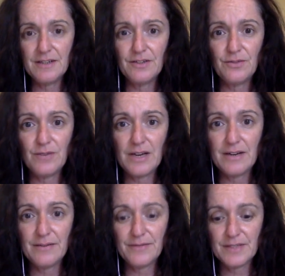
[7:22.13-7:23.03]
you
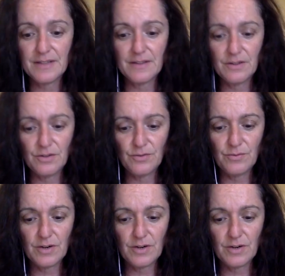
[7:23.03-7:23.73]
have said that you are